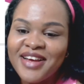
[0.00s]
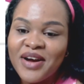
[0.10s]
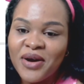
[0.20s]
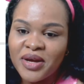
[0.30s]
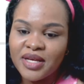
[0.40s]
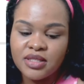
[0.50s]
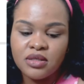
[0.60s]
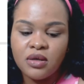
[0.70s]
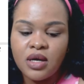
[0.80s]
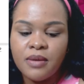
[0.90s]
Okay,
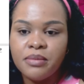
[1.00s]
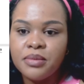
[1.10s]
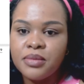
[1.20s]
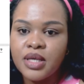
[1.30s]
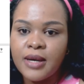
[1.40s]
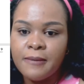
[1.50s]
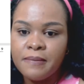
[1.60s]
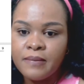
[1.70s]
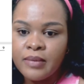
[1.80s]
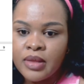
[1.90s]
so yeah.
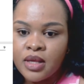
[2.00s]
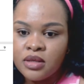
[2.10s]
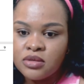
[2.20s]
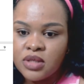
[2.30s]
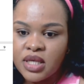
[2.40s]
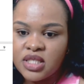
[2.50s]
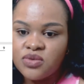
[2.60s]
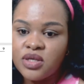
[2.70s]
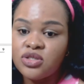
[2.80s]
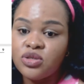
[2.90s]
So I just
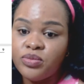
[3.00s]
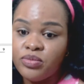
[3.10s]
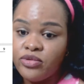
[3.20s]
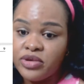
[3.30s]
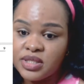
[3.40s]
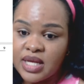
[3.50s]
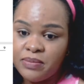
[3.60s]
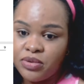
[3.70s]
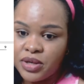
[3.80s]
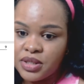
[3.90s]
wanted to raise
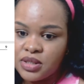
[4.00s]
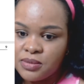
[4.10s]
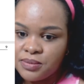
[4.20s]
that point.